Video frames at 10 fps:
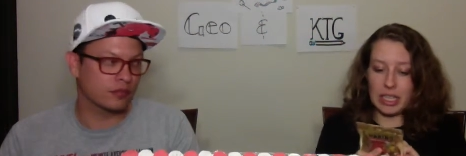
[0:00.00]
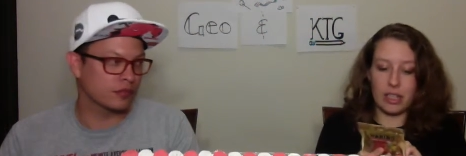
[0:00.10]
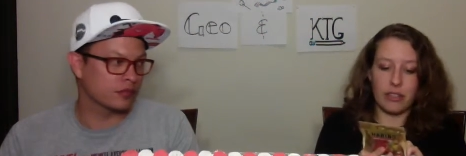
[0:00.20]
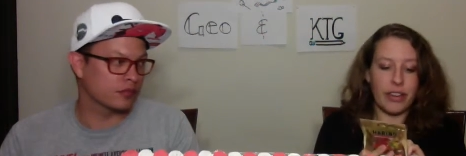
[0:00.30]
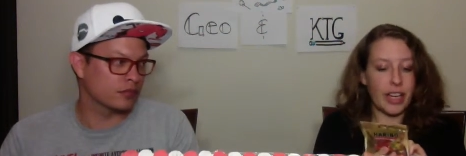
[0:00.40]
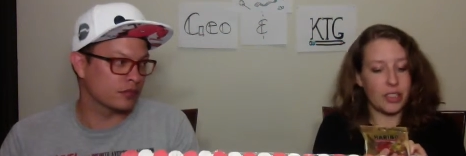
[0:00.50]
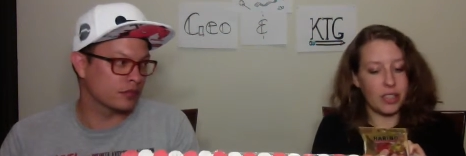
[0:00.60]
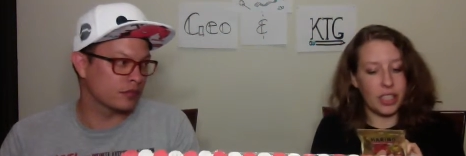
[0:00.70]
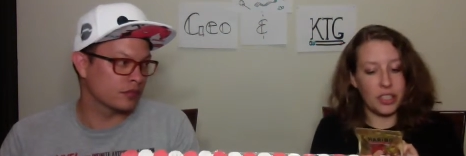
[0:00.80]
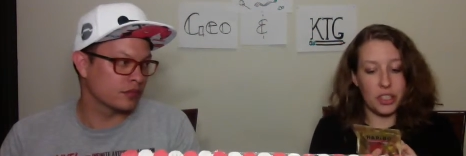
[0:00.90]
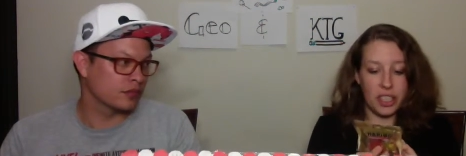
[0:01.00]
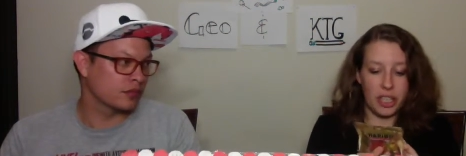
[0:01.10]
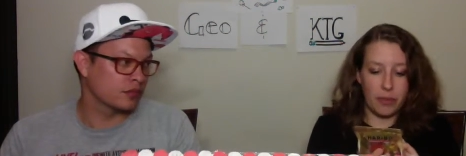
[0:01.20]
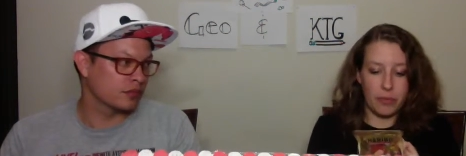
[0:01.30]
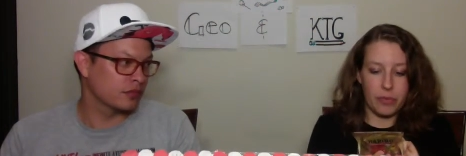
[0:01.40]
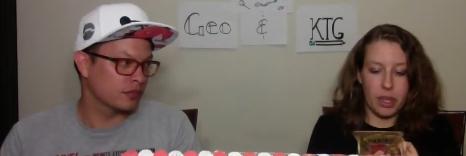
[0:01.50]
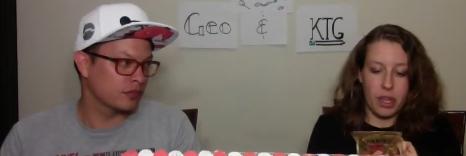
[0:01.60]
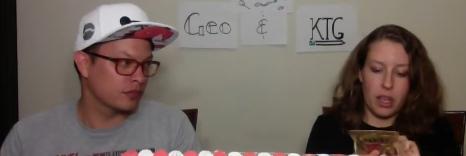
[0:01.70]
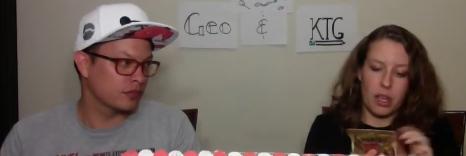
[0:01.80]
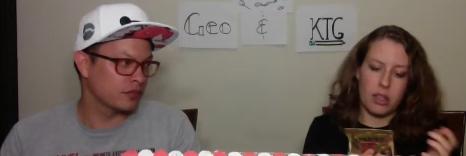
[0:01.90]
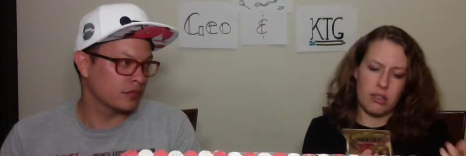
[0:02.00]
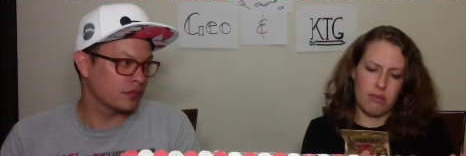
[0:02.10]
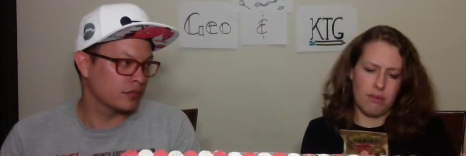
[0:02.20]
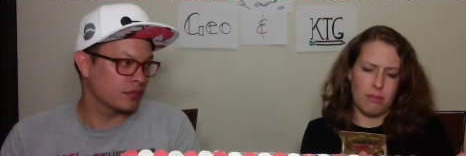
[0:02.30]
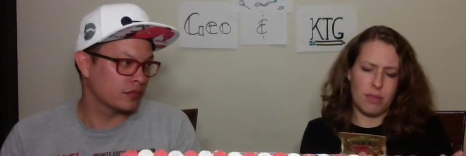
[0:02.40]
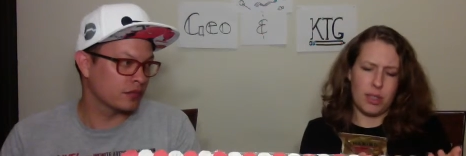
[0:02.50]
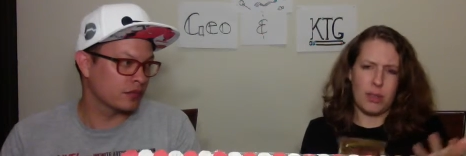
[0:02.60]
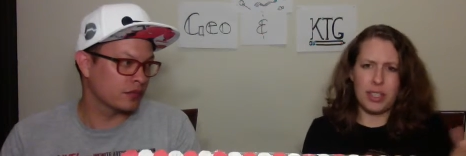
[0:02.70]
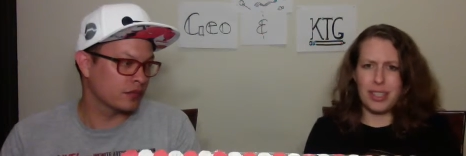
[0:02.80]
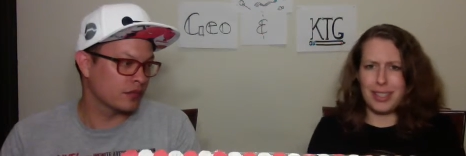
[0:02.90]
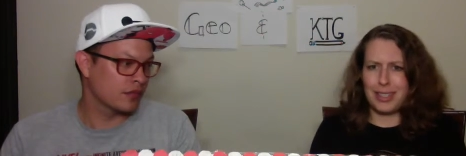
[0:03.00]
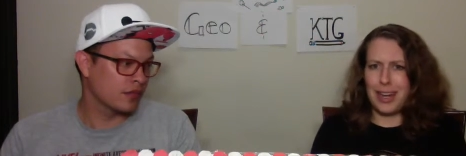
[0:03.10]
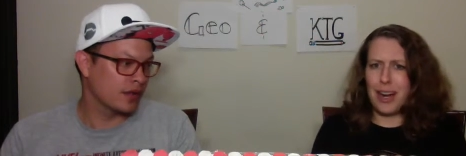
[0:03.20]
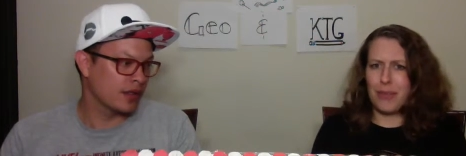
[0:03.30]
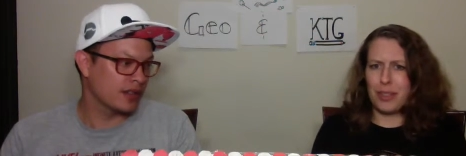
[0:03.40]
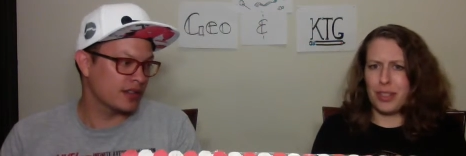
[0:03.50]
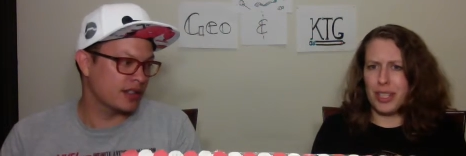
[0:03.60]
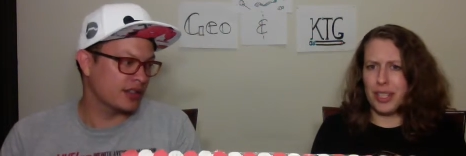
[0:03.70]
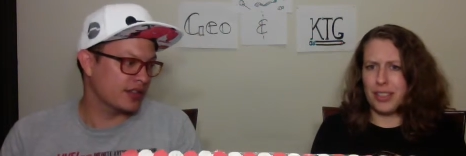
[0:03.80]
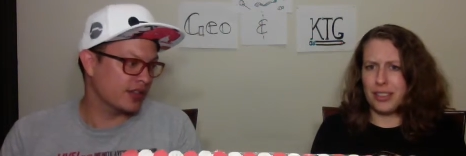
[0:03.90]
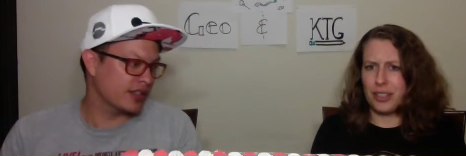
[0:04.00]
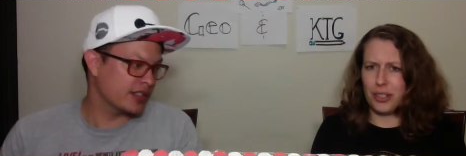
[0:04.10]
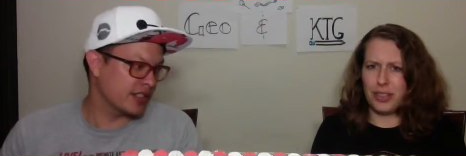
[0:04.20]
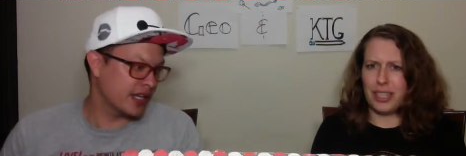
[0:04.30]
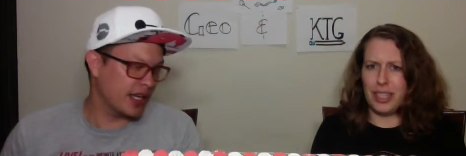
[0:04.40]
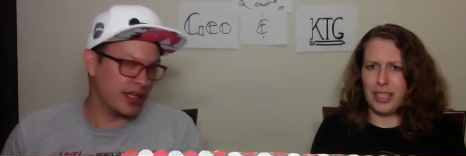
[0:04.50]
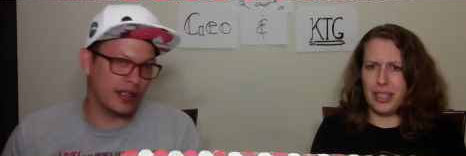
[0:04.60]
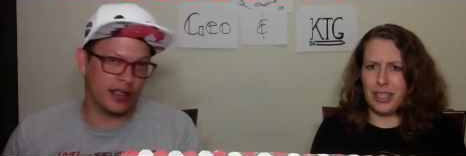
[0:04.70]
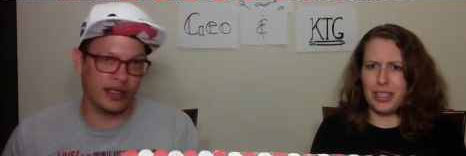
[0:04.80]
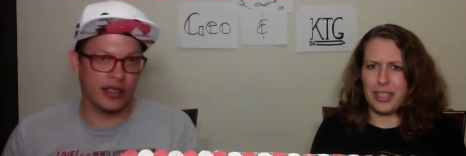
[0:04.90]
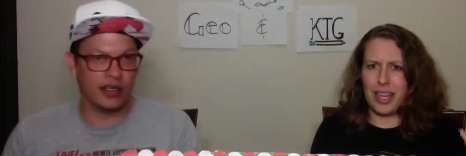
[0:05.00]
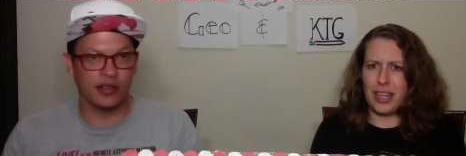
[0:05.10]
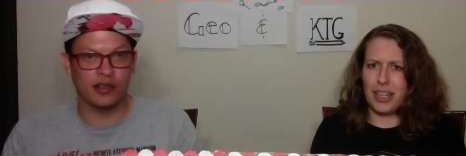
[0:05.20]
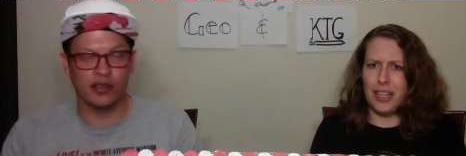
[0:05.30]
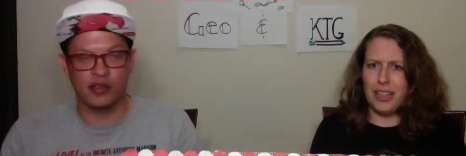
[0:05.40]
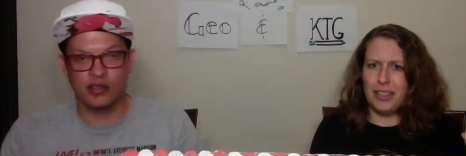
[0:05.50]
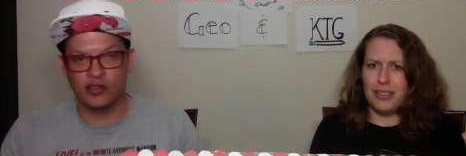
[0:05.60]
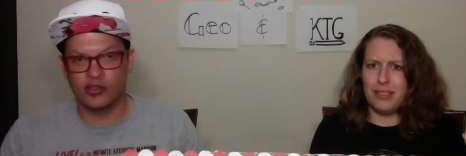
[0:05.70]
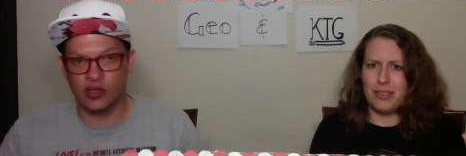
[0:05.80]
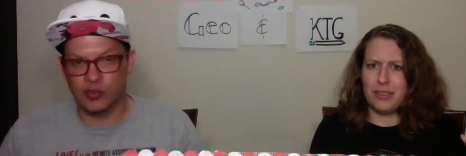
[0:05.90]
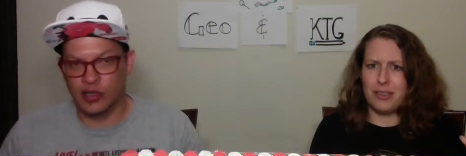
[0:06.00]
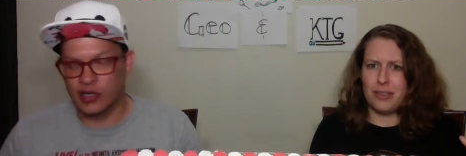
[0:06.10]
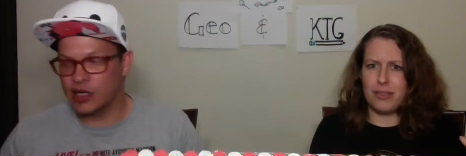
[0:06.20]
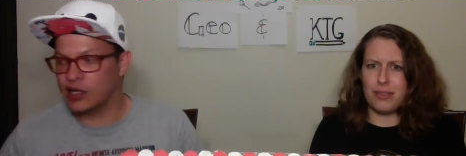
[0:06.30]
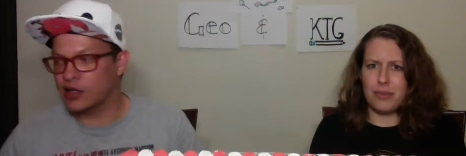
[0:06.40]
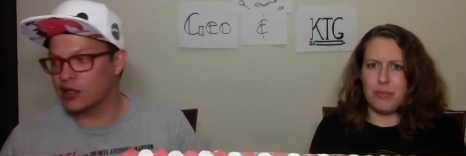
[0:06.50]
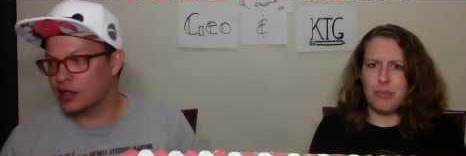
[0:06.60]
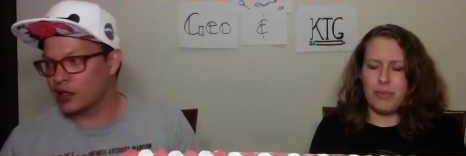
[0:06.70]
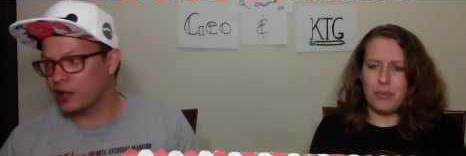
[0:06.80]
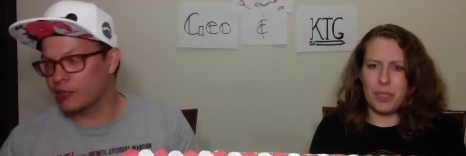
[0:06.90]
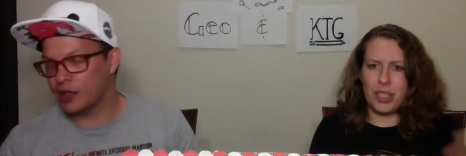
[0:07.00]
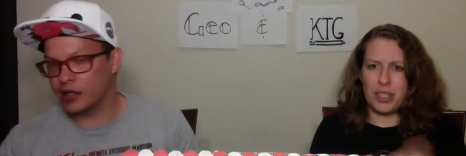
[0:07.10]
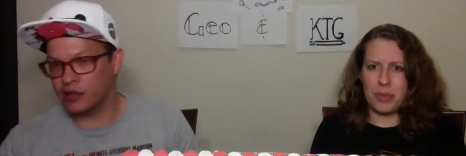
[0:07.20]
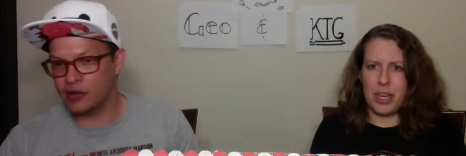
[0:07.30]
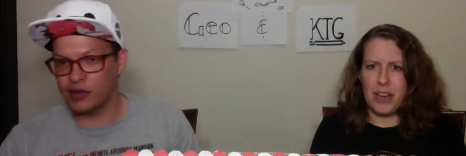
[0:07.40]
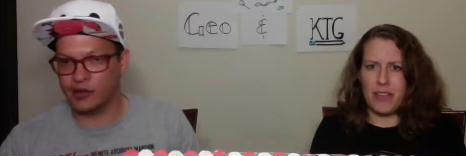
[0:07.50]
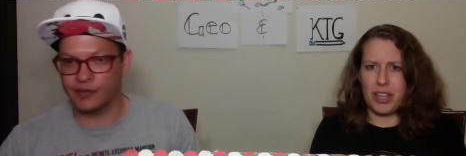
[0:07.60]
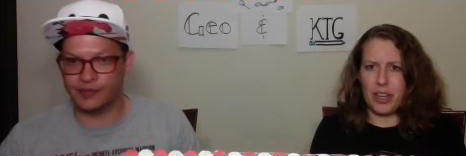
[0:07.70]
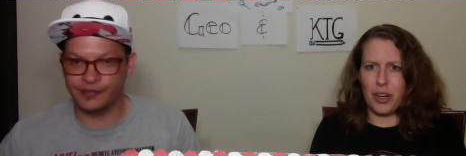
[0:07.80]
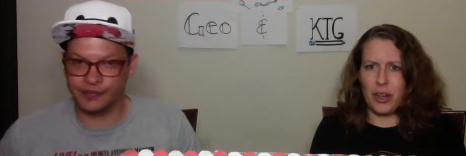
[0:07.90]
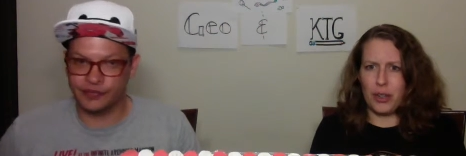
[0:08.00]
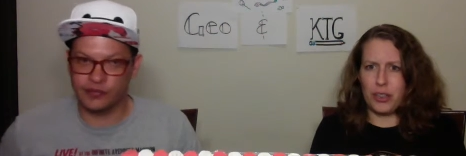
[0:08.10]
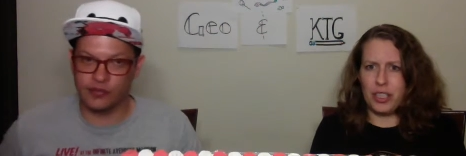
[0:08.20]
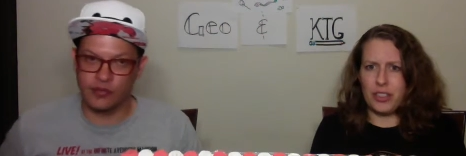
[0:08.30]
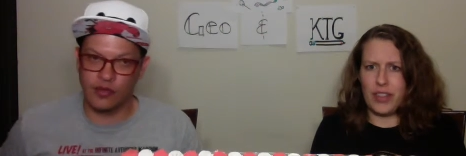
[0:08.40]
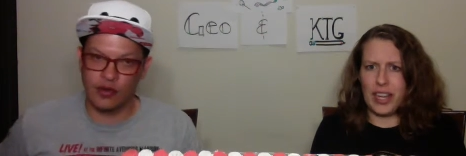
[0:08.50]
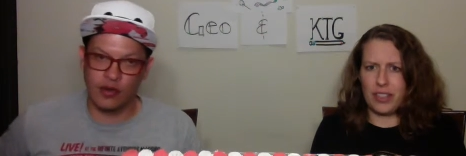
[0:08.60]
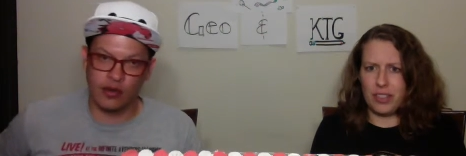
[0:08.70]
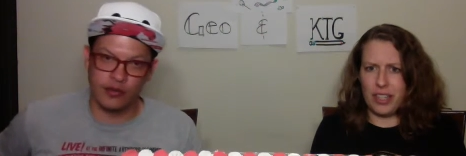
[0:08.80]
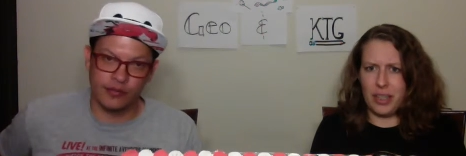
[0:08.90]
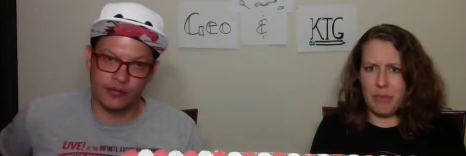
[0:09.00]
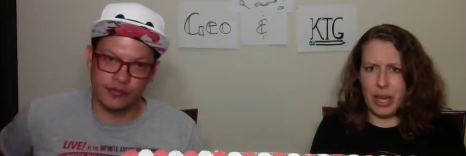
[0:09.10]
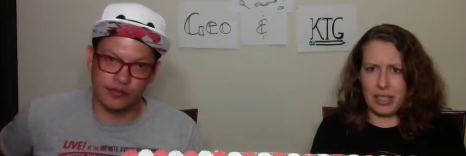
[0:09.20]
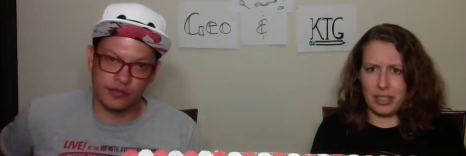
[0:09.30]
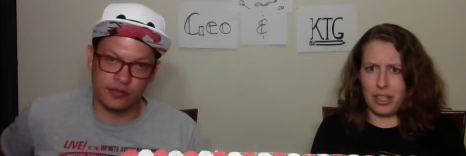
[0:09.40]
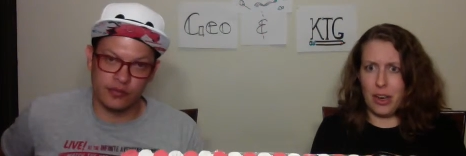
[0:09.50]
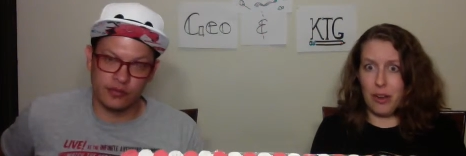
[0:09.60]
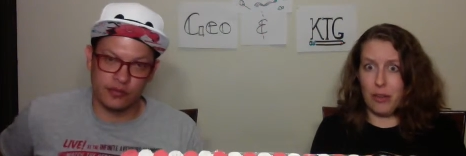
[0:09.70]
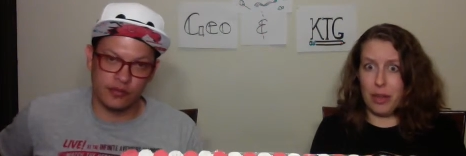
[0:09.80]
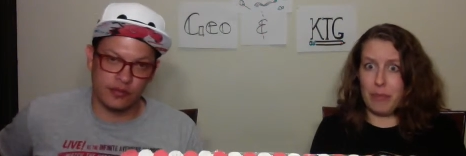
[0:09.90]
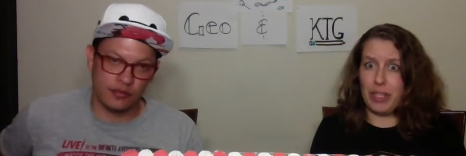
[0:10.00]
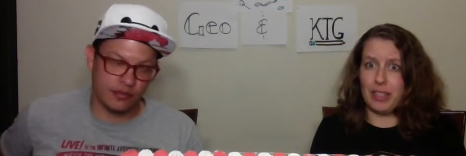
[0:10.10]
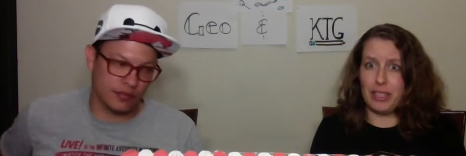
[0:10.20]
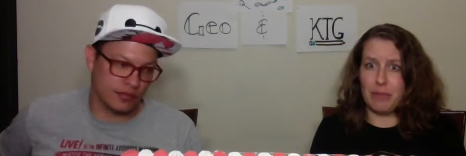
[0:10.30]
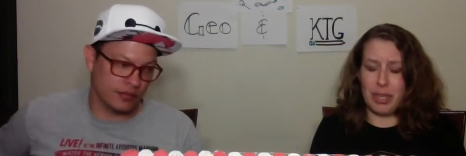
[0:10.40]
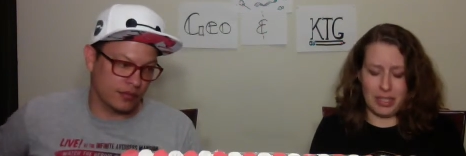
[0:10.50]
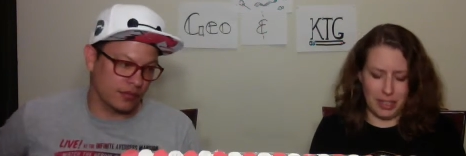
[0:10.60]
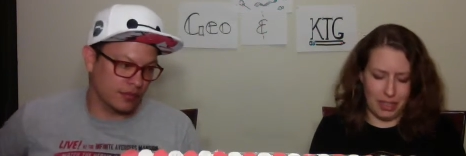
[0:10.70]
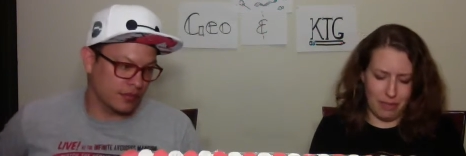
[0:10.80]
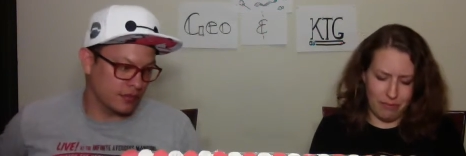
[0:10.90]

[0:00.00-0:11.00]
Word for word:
Speaker 1: in their factory in Turkey. So it's like not really it's not Turkish Turkey. candy. It's yeah. like
Speaker 2: German candy that got because made because we there. have
Speaker 1: like a Hershey's factory in Mexico. That means it's Mexican.